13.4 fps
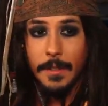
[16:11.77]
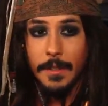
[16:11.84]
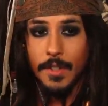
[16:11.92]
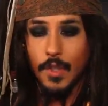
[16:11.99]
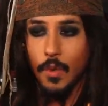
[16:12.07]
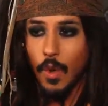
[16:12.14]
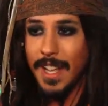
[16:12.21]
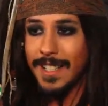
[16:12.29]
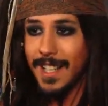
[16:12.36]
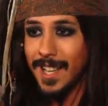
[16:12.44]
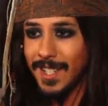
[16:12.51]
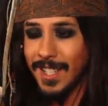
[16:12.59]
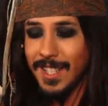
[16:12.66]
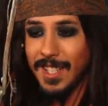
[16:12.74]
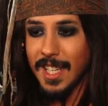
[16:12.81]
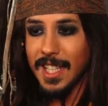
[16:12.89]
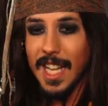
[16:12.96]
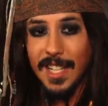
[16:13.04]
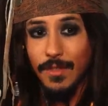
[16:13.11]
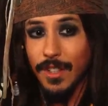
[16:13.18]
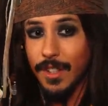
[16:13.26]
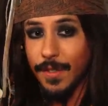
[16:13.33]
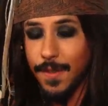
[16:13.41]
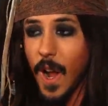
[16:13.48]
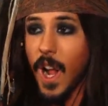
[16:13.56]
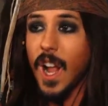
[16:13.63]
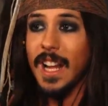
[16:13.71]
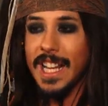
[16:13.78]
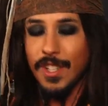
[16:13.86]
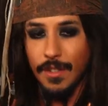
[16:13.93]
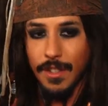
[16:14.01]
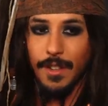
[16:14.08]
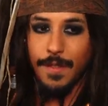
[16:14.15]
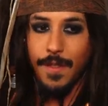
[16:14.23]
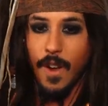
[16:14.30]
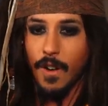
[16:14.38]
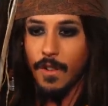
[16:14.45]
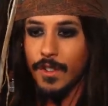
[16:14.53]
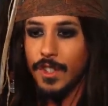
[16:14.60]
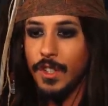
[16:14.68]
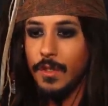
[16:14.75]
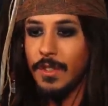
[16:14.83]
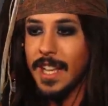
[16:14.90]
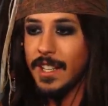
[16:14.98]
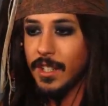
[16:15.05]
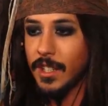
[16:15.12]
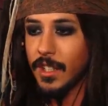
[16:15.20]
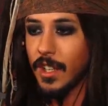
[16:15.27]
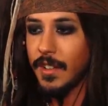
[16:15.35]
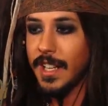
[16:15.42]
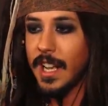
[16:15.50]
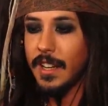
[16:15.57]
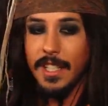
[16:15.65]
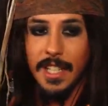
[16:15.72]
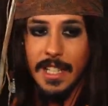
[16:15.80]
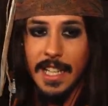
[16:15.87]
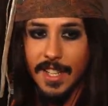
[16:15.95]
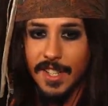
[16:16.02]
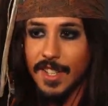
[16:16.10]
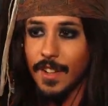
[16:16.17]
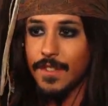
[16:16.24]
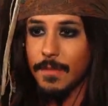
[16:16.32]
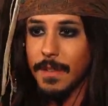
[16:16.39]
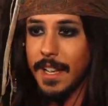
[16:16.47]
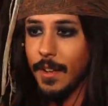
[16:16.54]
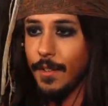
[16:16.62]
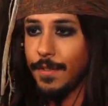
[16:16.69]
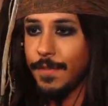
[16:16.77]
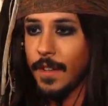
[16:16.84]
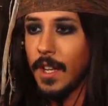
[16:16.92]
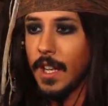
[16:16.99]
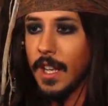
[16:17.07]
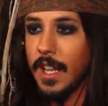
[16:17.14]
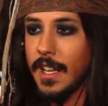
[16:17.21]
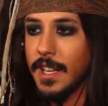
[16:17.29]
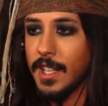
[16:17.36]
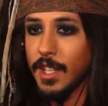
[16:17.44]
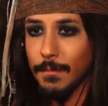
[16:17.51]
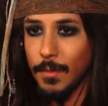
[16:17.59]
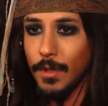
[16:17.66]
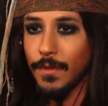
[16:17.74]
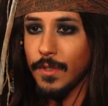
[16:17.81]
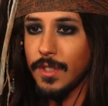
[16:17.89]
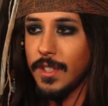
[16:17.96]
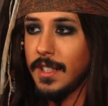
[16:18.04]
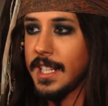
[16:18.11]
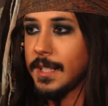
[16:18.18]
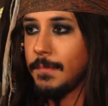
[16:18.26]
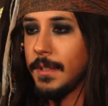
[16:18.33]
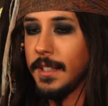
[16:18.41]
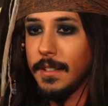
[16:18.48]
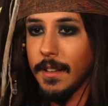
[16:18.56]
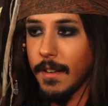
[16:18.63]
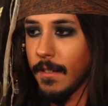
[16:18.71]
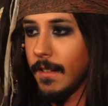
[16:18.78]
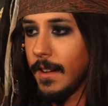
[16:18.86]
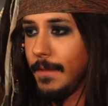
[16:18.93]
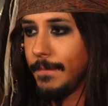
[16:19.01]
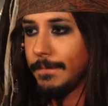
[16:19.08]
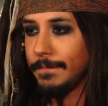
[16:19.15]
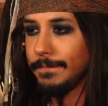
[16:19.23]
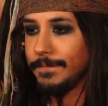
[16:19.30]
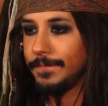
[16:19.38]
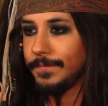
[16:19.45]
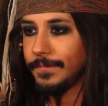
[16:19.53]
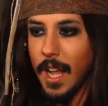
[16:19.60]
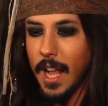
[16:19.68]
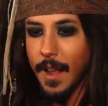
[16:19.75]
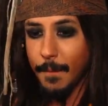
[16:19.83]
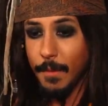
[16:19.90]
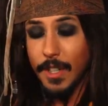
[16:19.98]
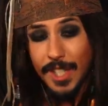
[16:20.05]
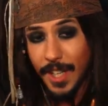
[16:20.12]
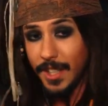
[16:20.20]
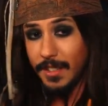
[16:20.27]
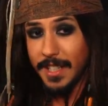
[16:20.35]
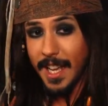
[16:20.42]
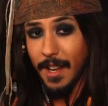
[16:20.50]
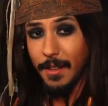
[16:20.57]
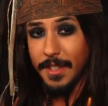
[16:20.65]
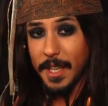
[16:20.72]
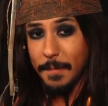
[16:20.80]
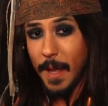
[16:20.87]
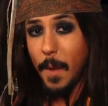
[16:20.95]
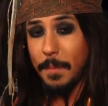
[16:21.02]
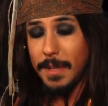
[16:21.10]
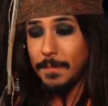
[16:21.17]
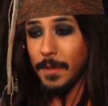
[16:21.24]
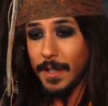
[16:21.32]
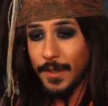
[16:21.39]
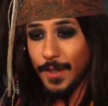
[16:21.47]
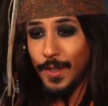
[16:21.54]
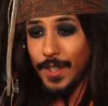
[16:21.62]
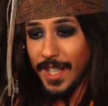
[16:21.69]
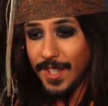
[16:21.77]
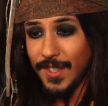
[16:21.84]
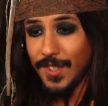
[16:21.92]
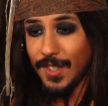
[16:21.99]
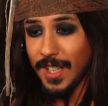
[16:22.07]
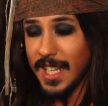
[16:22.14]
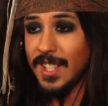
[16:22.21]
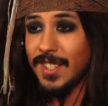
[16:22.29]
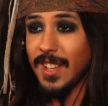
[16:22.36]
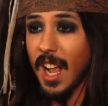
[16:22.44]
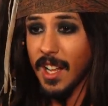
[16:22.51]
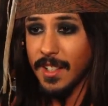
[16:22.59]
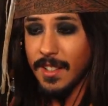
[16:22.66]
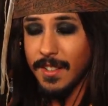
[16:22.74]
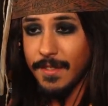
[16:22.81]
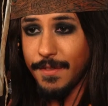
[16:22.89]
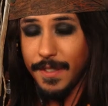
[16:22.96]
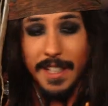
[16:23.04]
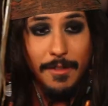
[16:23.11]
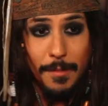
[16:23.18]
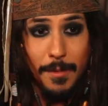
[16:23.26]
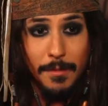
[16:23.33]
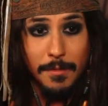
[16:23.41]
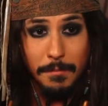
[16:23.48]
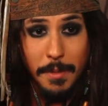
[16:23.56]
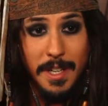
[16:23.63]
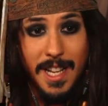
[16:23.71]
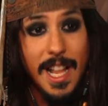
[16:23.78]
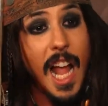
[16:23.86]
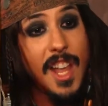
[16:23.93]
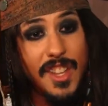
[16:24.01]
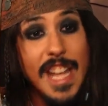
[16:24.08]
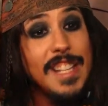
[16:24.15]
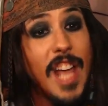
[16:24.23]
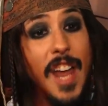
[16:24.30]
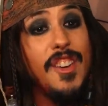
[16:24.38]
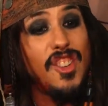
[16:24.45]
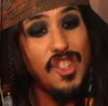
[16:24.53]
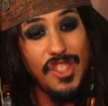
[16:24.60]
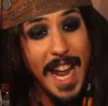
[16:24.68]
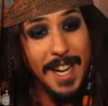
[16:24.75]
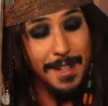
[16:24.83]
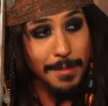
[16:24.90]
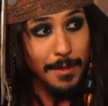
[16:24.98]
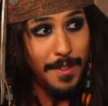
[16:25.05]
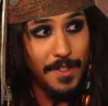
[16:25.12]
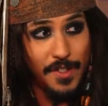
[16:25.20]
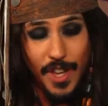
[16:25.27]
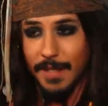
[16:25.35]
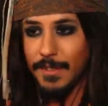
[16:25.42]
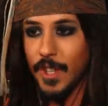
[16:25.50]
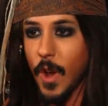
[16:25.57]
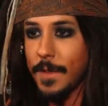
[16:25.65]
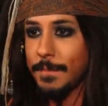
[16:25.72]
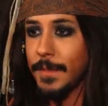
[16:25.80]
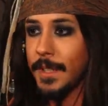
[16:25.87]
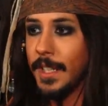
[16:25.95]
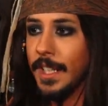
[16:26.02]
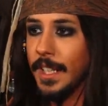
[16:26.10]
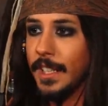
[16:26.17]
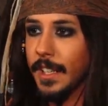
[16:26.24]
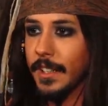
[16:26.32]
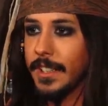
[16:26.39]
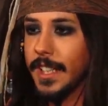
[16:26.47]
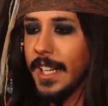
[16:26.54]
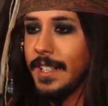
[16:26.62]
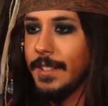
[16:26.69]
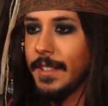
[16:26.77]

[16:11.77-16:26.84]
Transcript: So what that does is it gets rid of the fire and gets rid of the fire on you. Then you can go down and you can get yourself some health and then you can move on to the next bit. Alright? I'm going to tell you now, the amount of people that do this is unforgivable, but it's understandable at the same time. Okay?